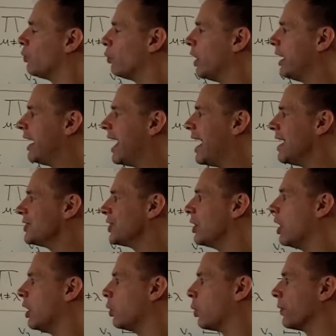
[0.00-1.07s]
written as
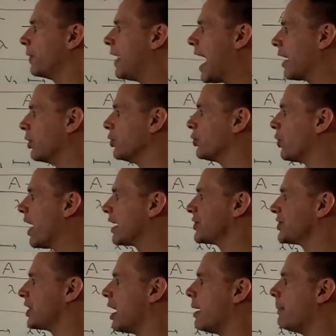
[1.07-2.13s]
an orthogonal direct
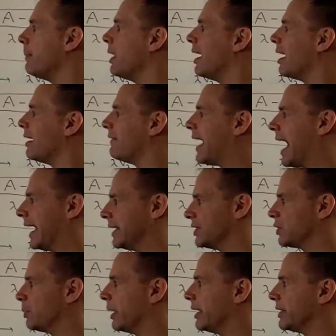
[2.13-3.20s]
sum of
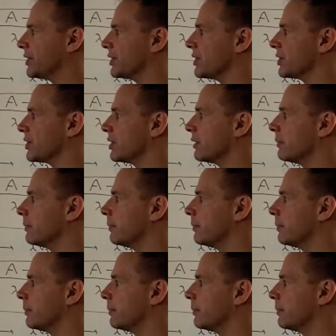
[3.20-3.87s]
eigenspaces.